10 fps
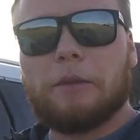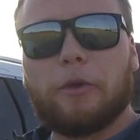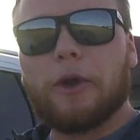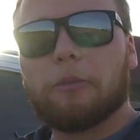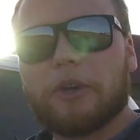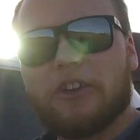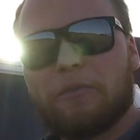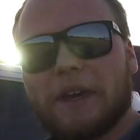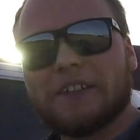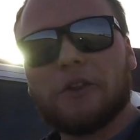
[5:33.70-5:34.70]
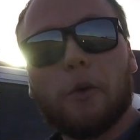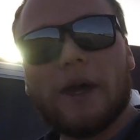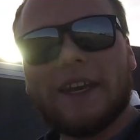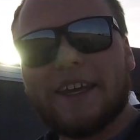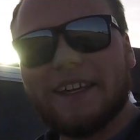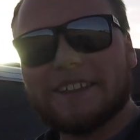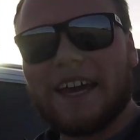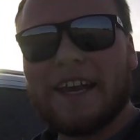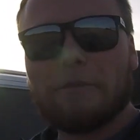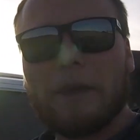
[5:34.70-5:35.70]
can be real brief because the wind is
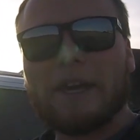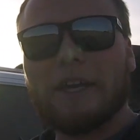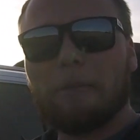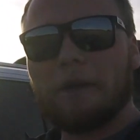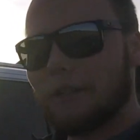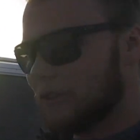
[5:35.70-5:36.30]
kind of picking up here,